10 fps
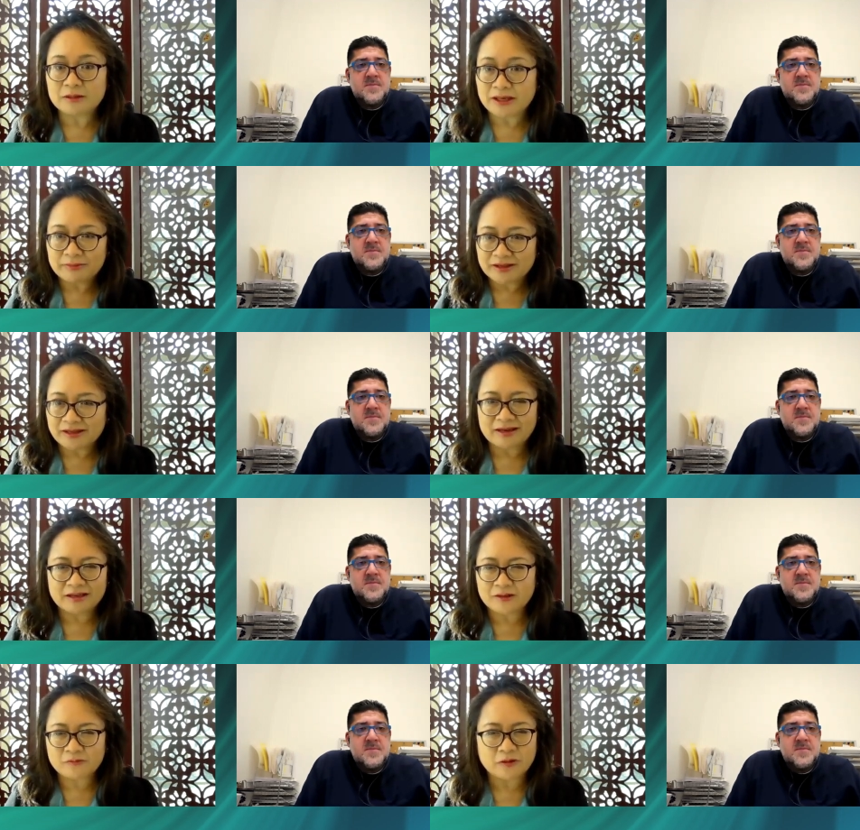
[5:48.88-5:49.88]
Speaker 1: you may be a
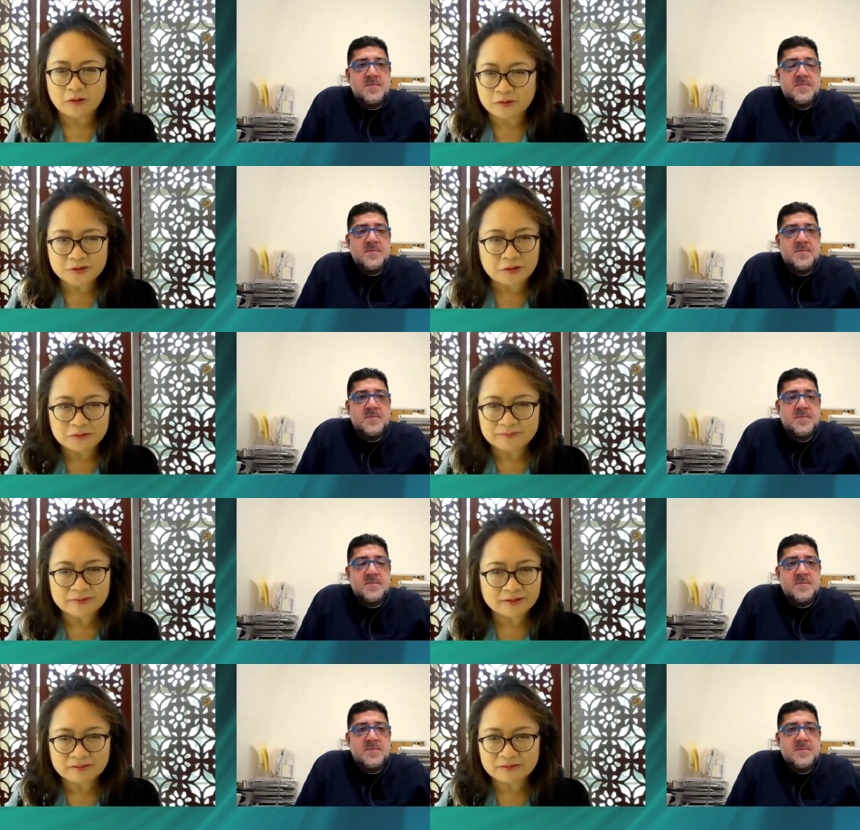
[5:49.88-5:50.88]
candidate for ozone
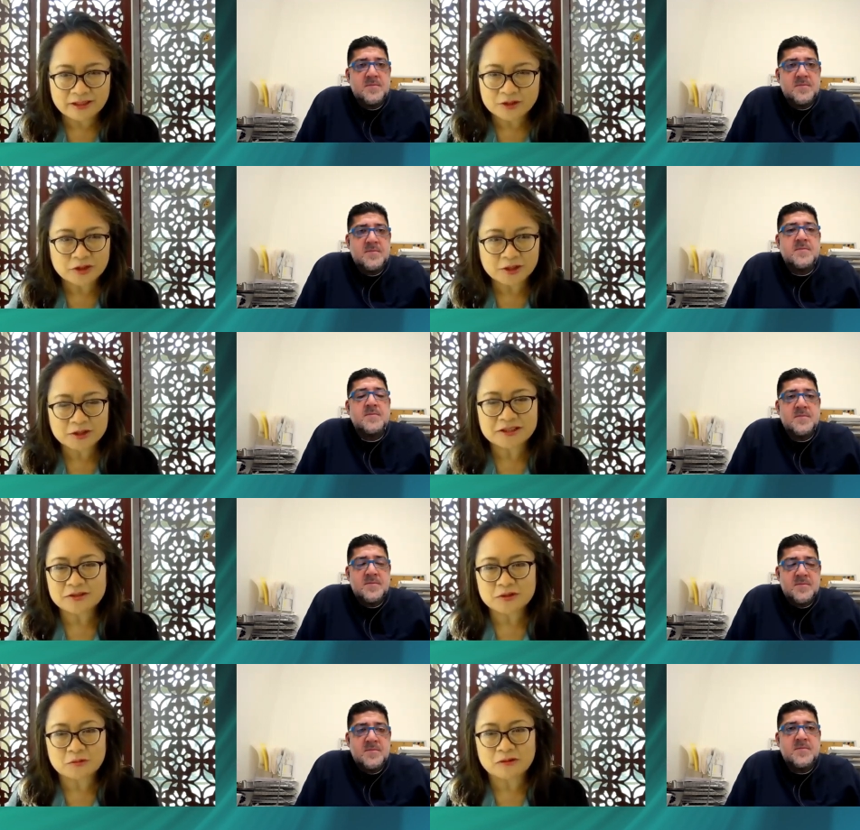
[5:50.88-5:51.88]

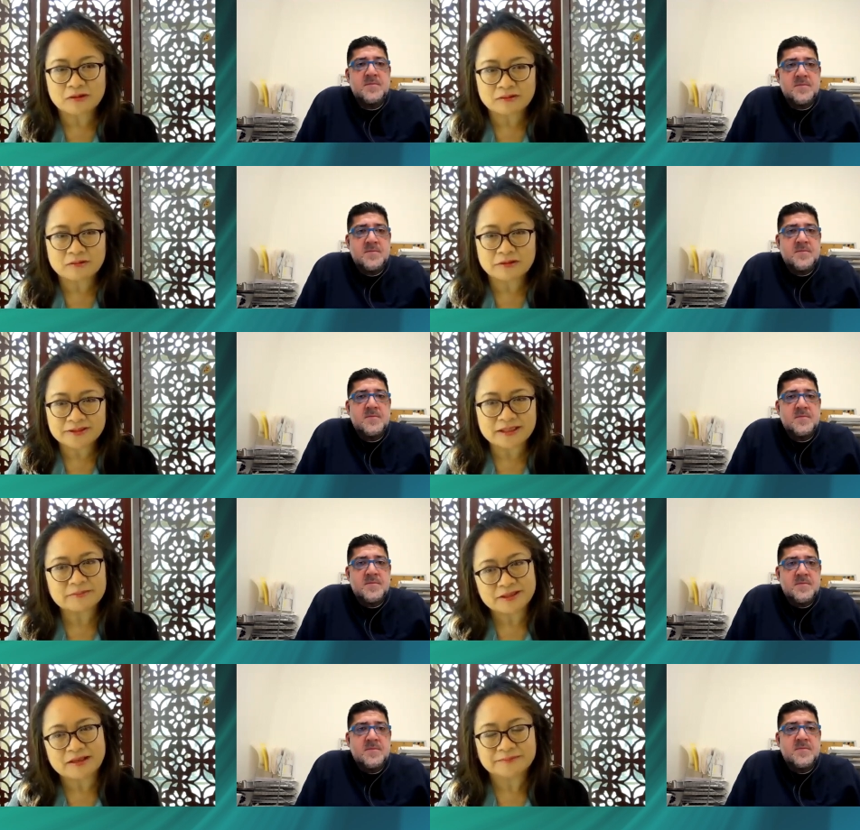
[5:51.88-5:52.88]
injections or or
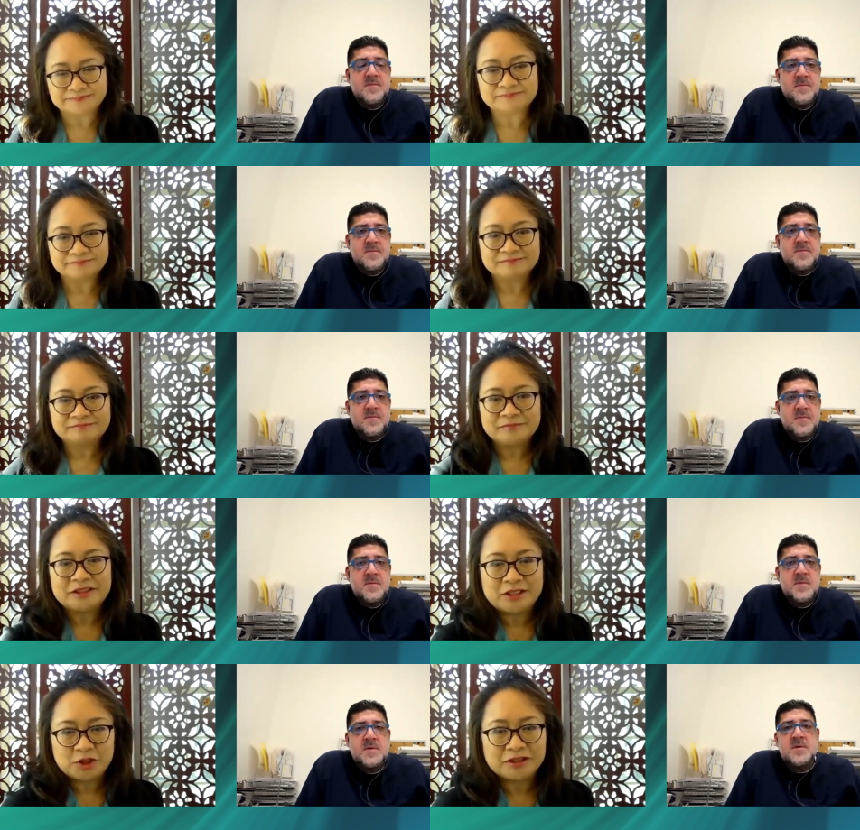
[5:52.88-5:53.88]
stem cell
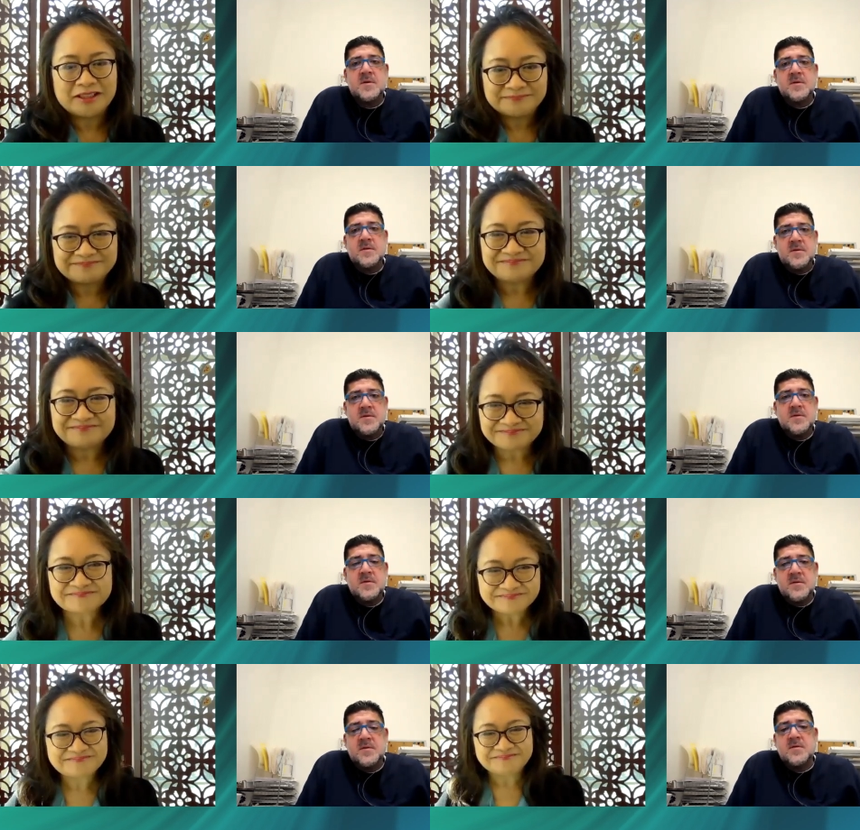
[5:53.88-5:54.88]
potentially.
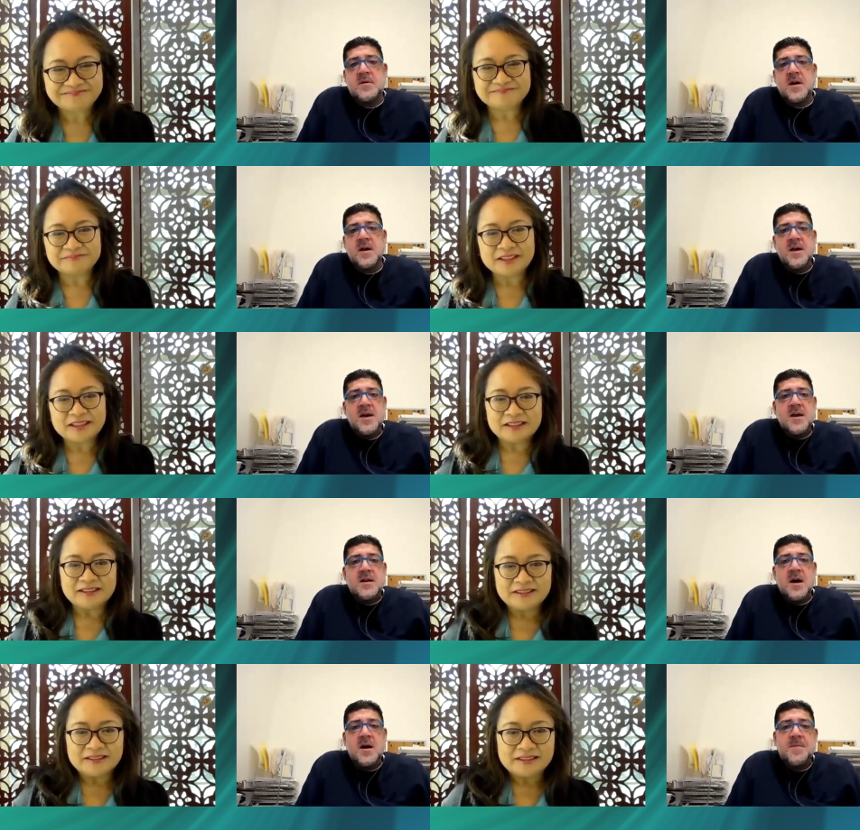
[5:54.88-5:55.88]
Speaker 2: Okay.
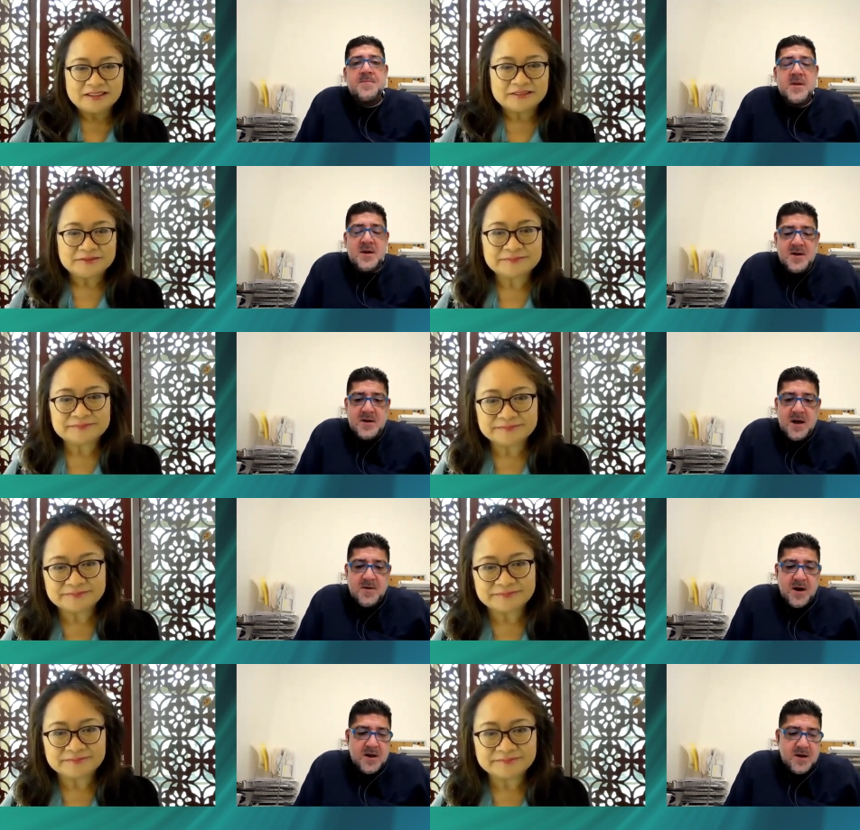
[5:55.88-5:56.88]
Um, now,
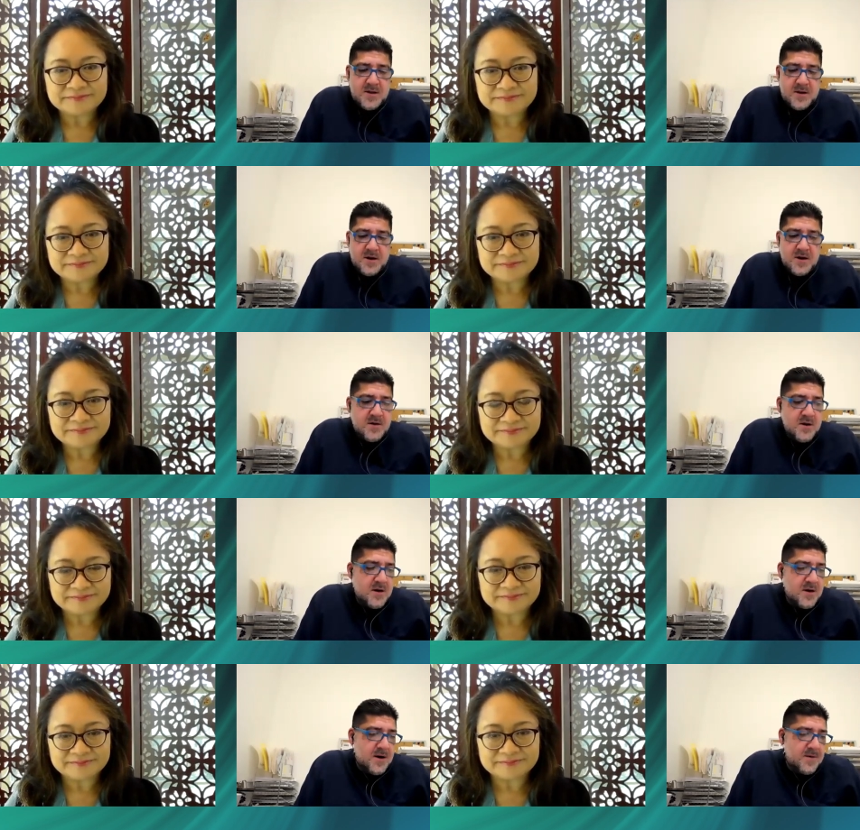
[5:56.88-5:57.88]
I, you know, you,
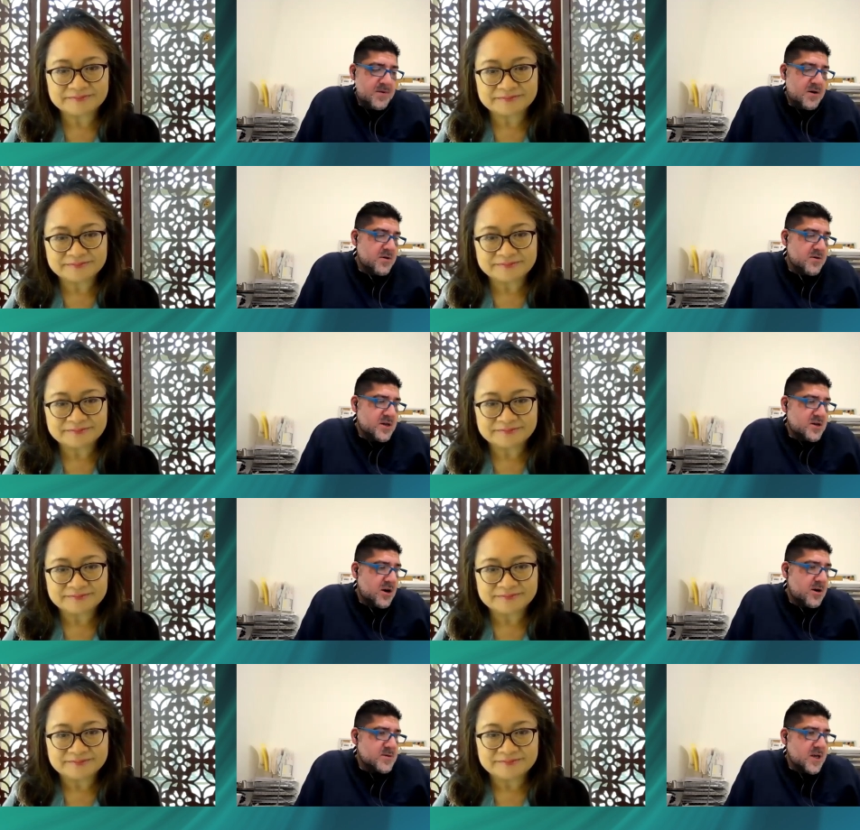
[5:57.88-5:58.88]
um, you're using
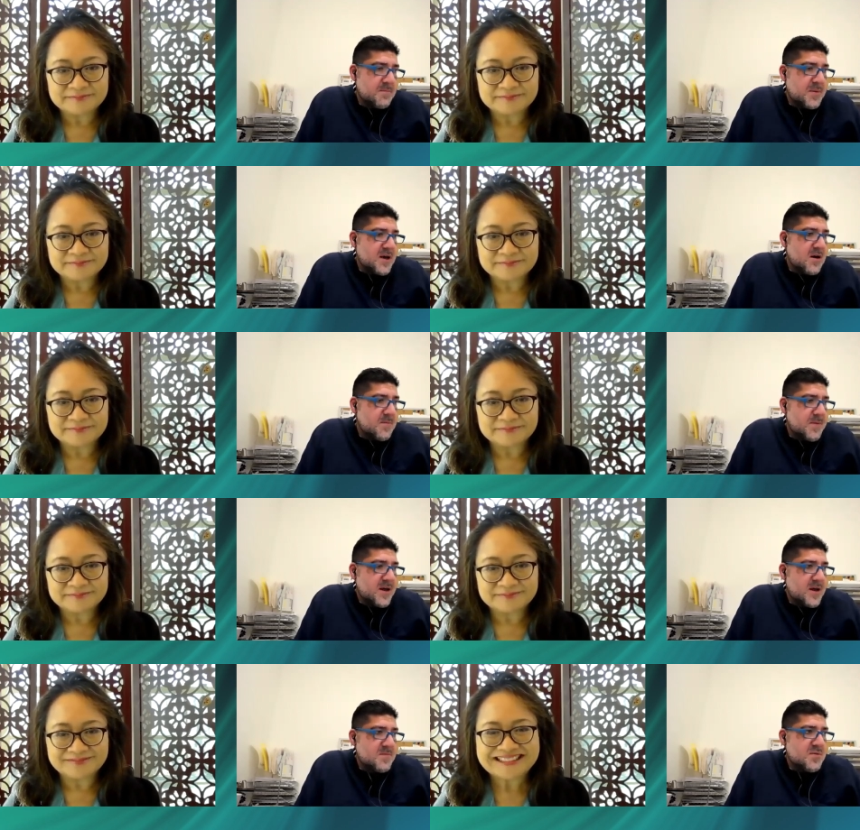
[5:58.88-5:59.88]
terms like
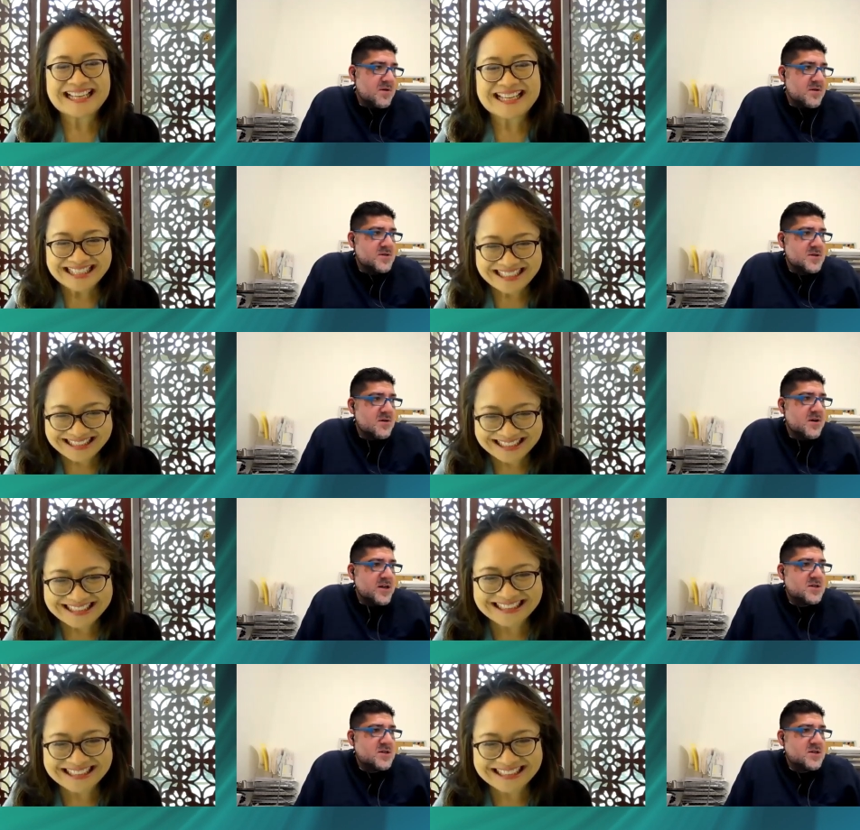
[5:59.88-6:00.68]
PRP, prolozone. I